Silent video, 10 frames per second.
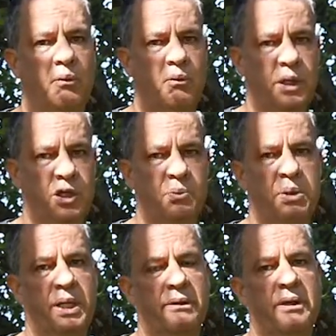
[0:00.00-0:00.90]
when you
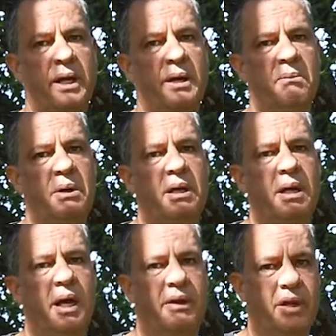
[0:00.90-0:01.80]
pick them,
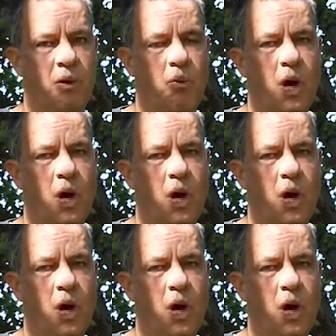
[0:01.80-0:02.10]
and then